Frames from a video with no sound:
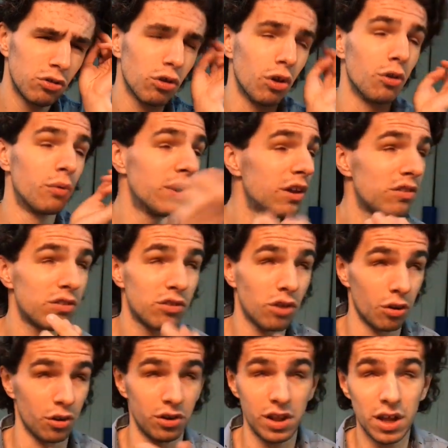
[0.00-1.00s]
So the
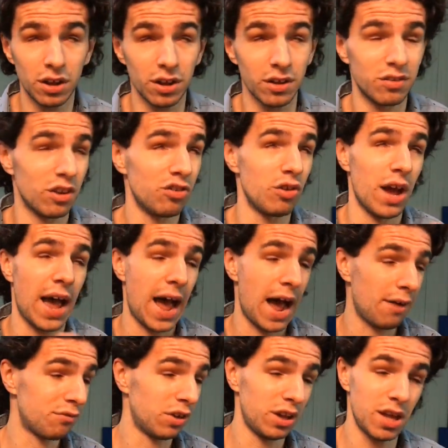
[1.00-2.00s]
reason, so the deal is that you
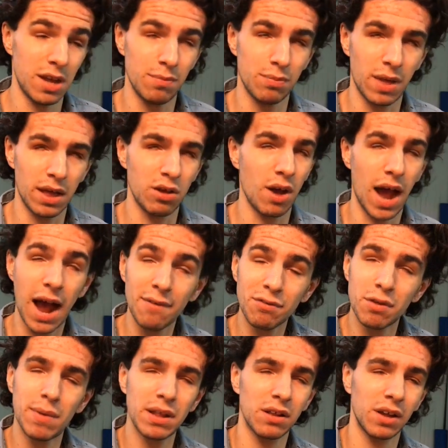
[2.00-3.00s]
have to keep that. You
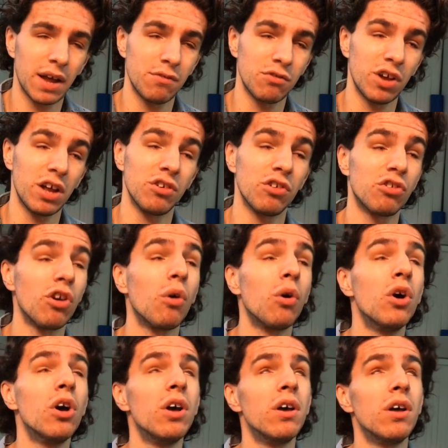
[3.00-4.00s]
have to make the life changes.
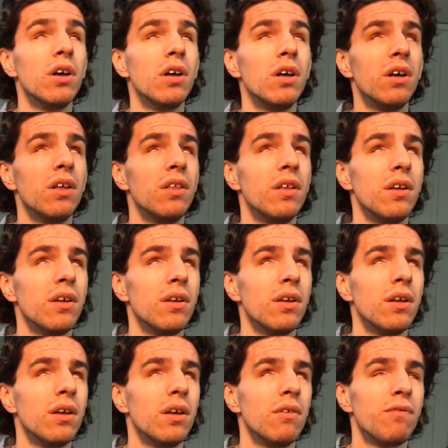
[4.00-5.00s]
So
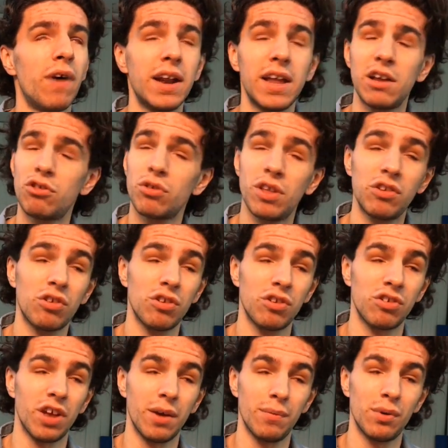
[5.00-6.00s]
financial things
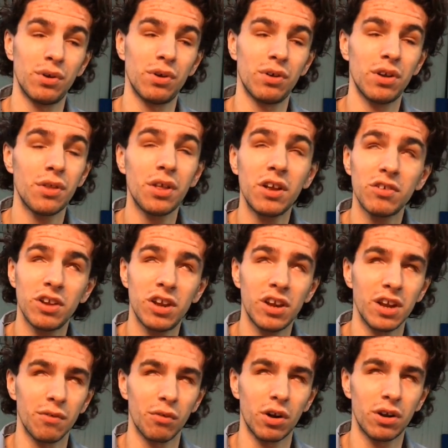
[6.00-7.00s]
are the same. Nothing is
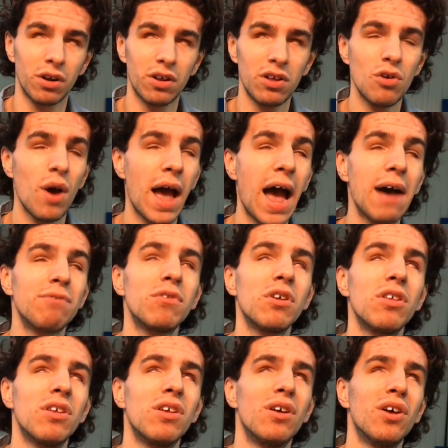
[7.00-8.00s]
any different. You have
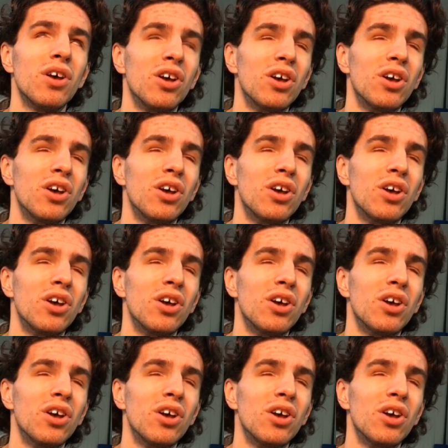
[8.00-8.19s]
to,